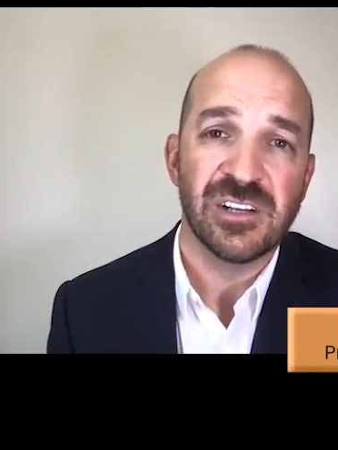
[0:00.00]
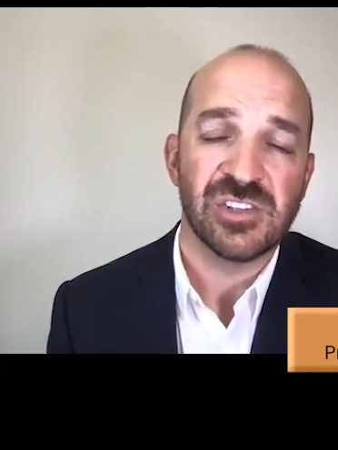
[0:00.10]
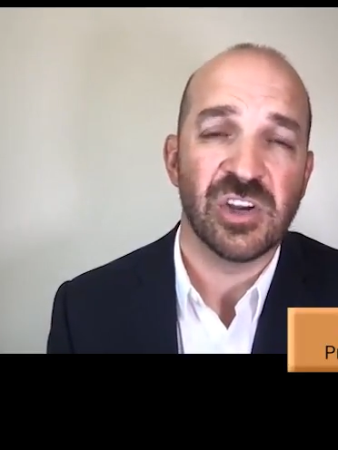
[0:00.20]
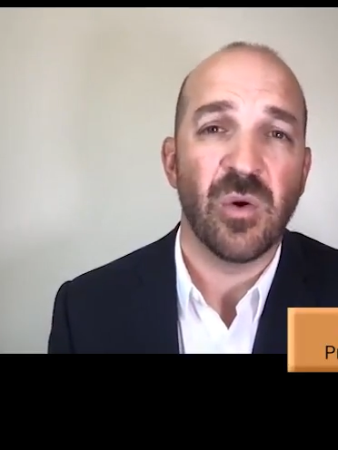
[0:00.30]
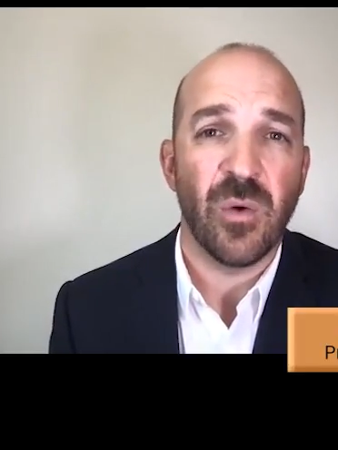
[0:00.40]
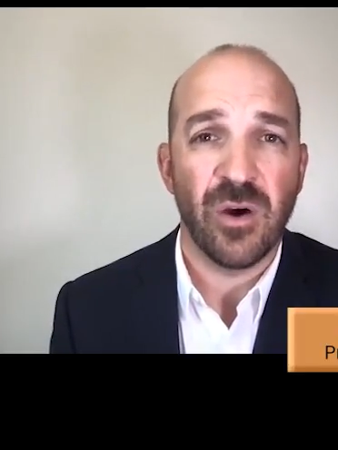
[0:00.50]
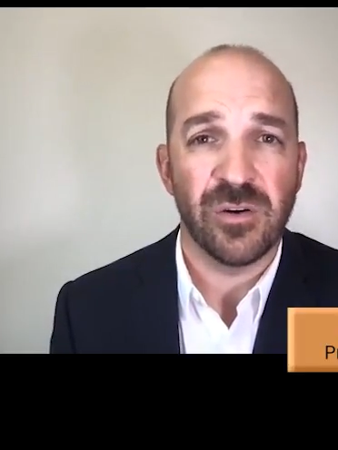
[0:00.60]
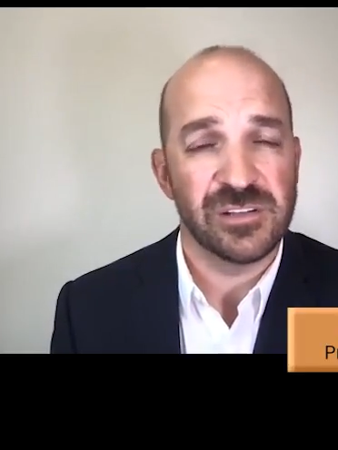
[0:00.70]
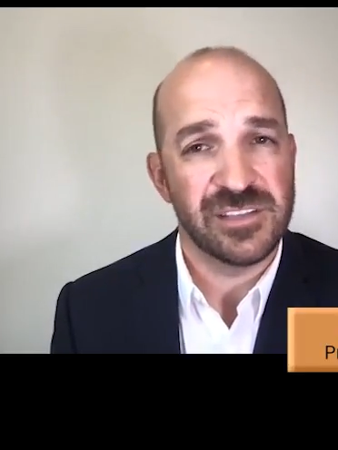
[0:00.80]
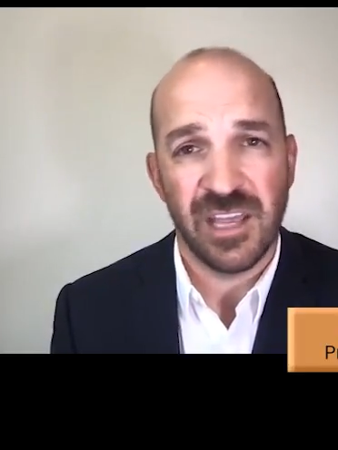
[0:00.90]
to go
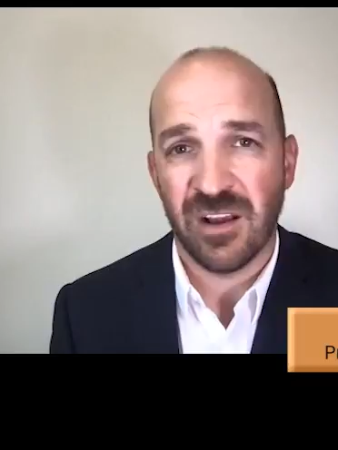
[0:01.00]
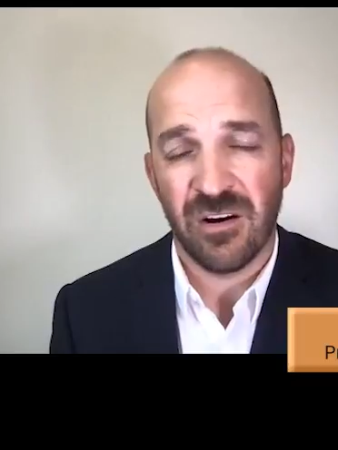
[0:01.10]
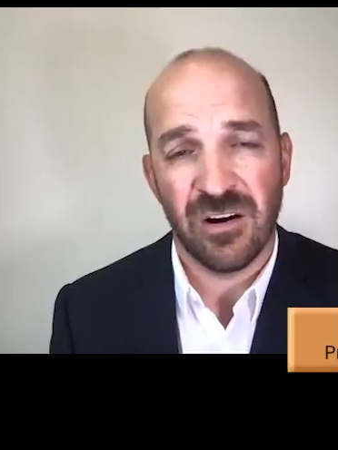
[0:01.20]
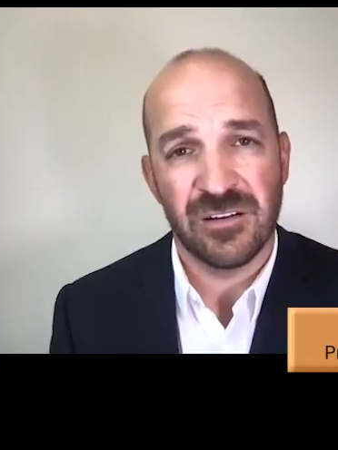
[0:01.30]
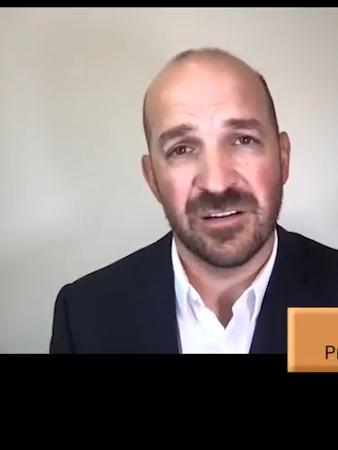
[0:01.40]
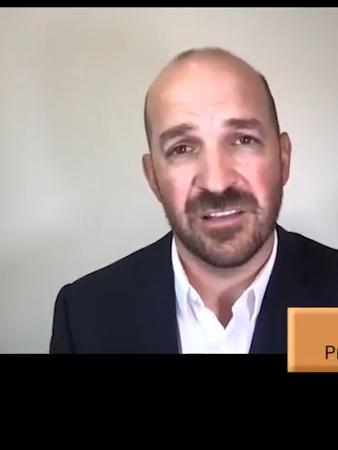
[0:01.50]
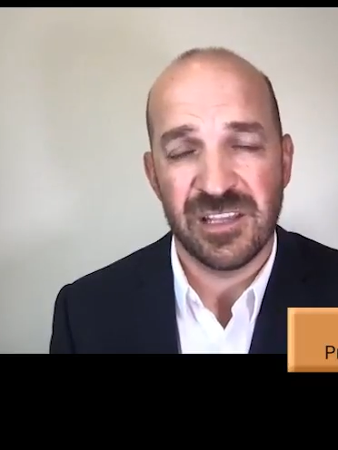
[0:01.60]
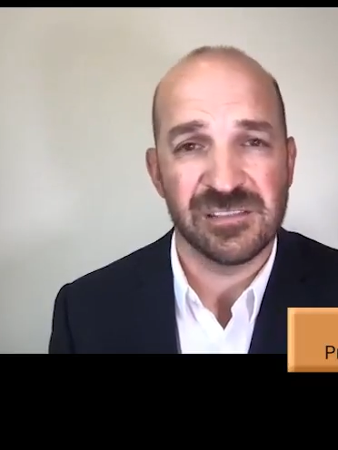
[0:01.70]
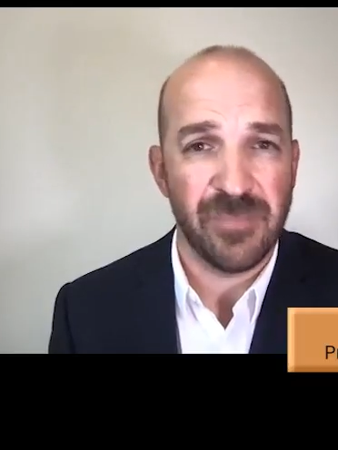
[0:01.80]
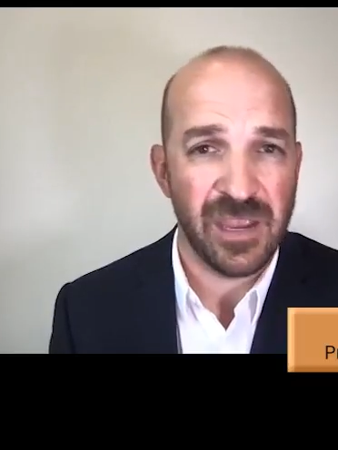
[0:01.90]
out and take on
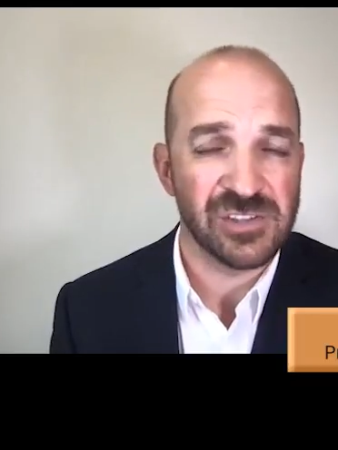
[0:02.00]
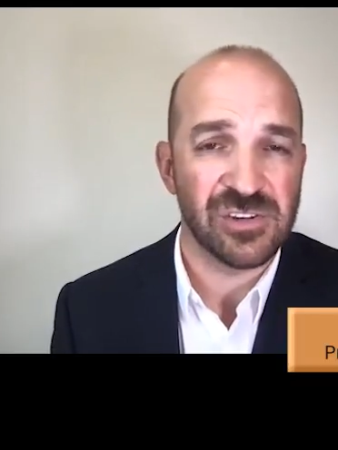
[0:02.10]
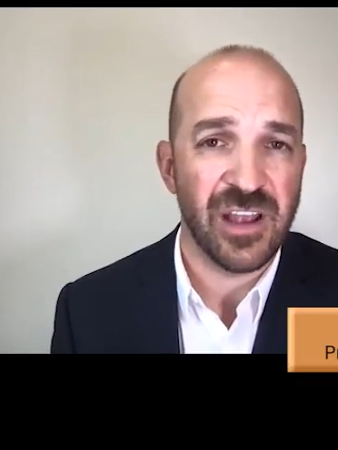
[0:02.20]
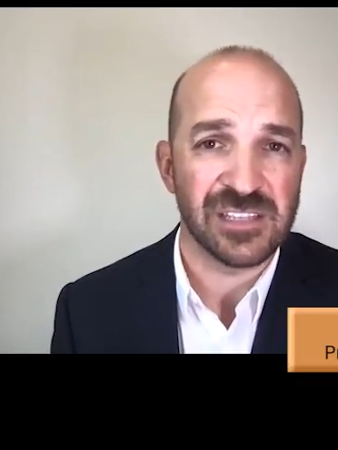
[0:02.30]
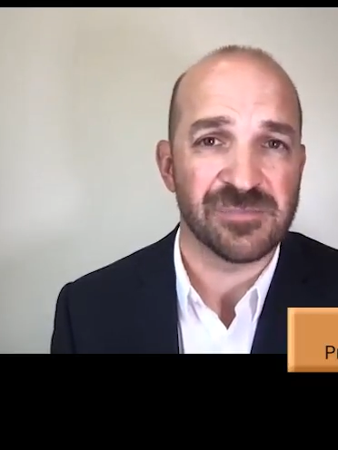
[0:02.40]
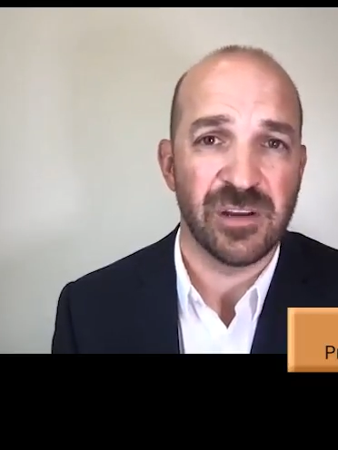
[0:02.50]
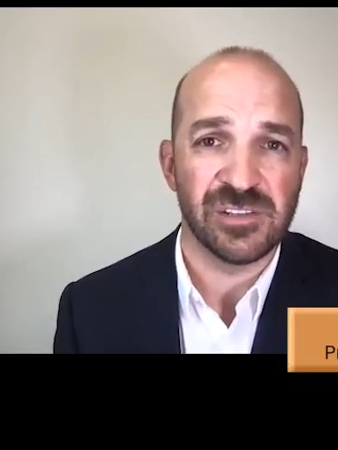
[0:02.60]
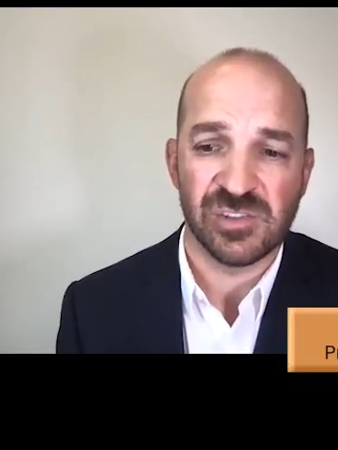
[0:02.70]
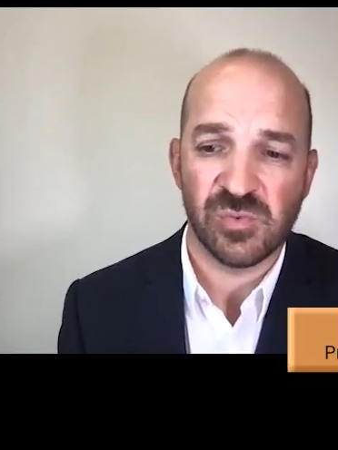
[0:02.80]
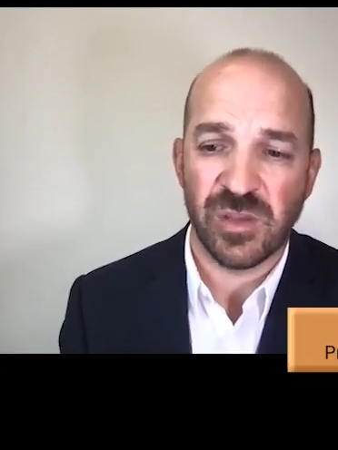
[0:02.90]
these major
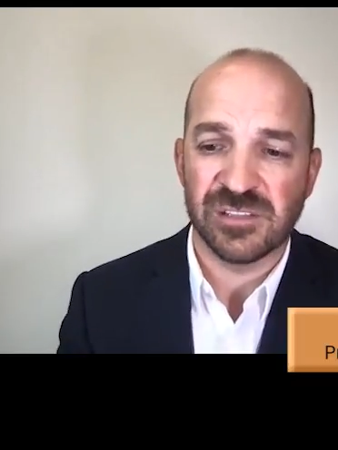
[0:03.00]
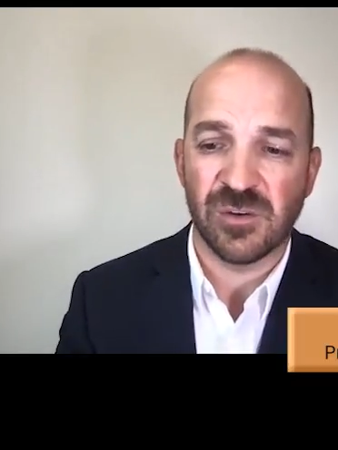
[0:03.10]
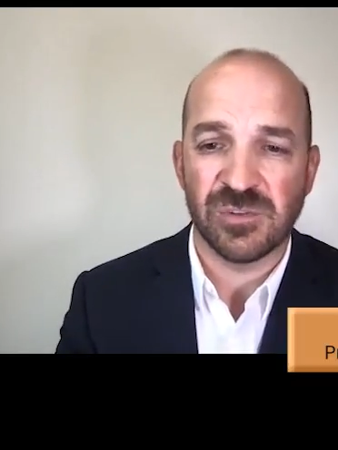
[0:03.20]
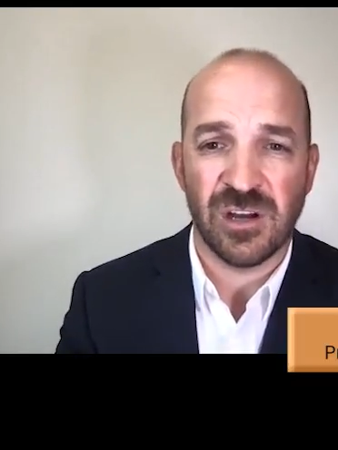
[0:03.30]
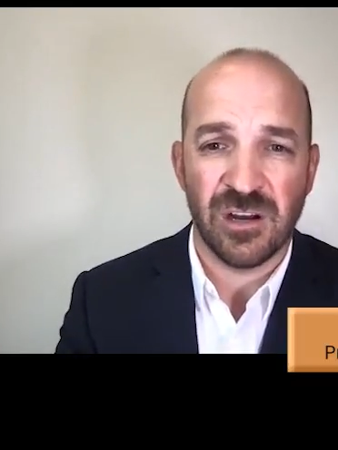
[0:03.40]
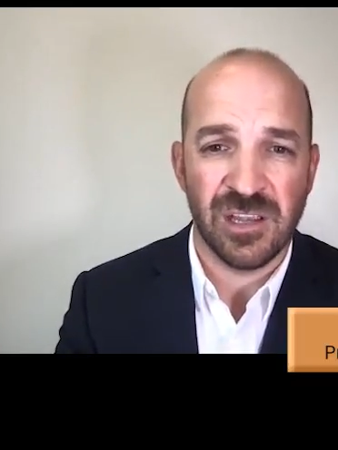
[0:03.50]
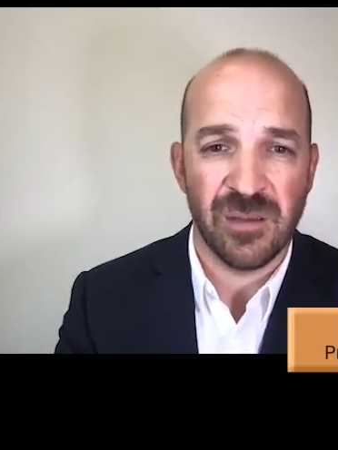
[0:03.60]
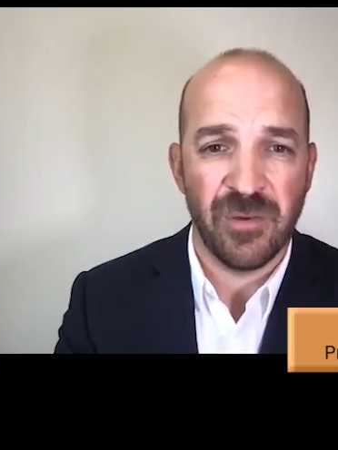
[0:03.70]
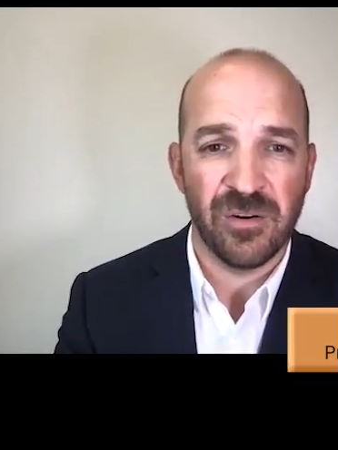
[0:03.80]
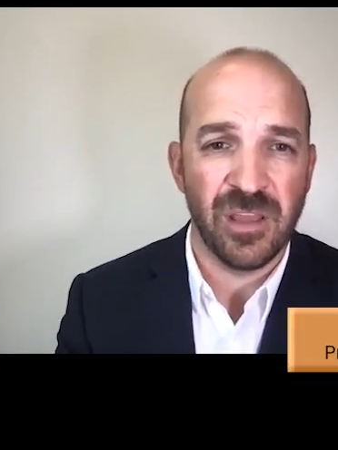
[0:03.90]
exploration swings that we're talking
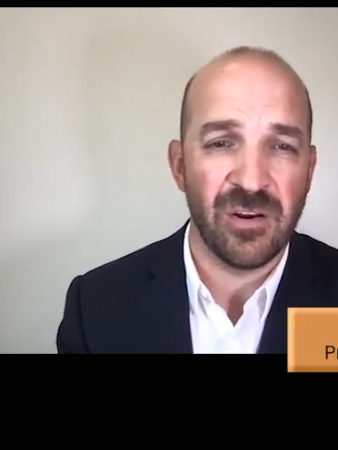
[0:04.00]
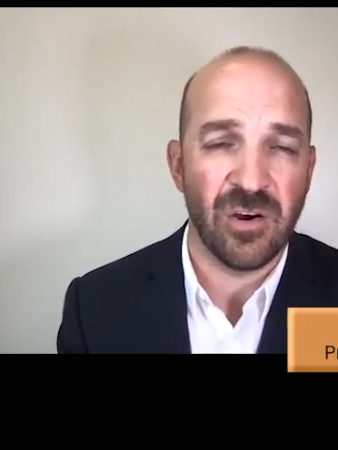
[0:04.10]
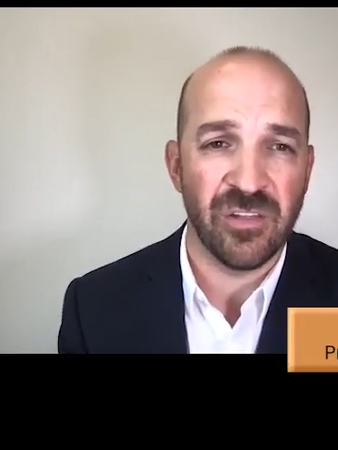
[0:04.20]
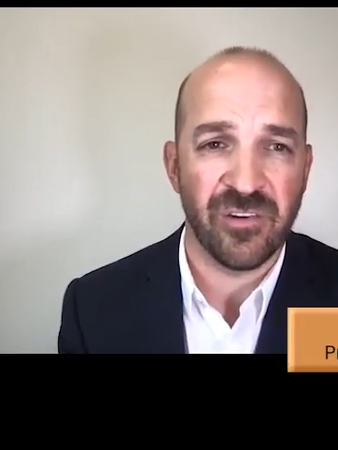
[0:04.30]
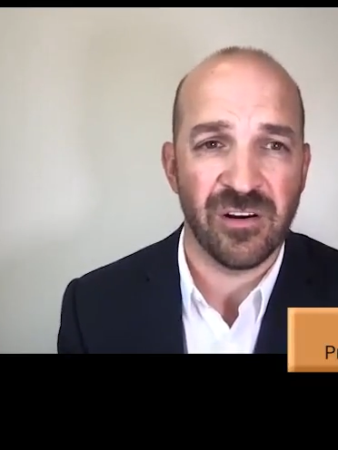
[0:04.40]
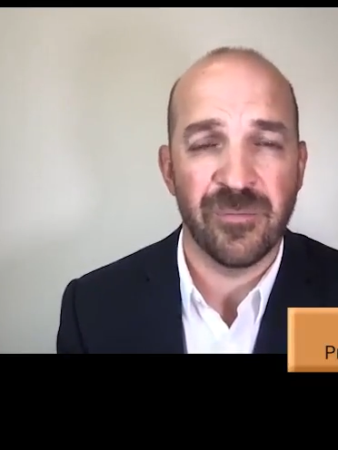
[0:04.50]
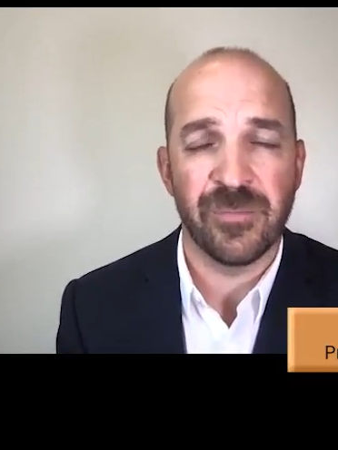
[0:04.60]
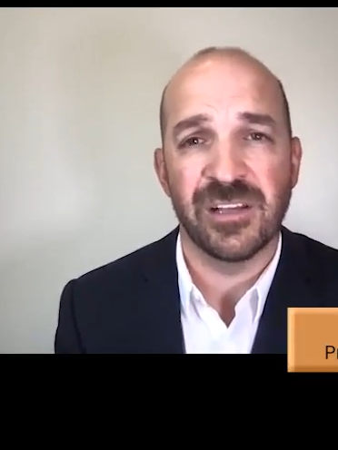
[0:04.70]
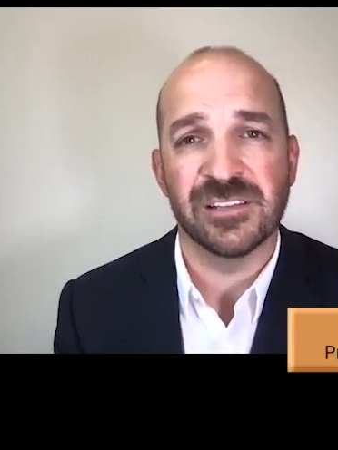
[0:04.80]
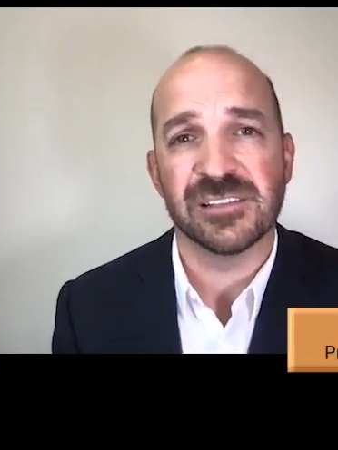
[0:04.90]
about in all of our
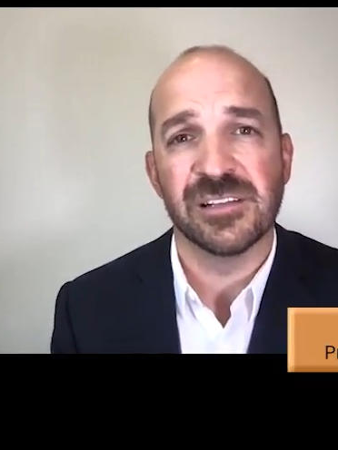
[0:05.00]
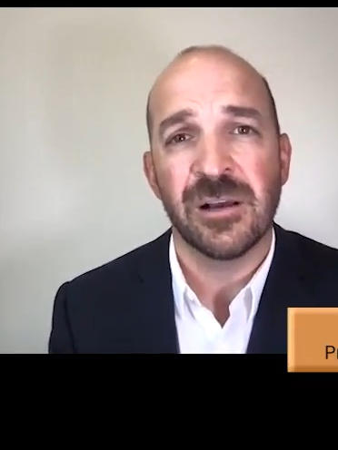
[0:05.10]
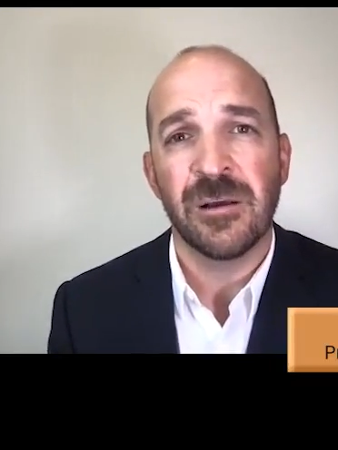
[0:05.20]
companies.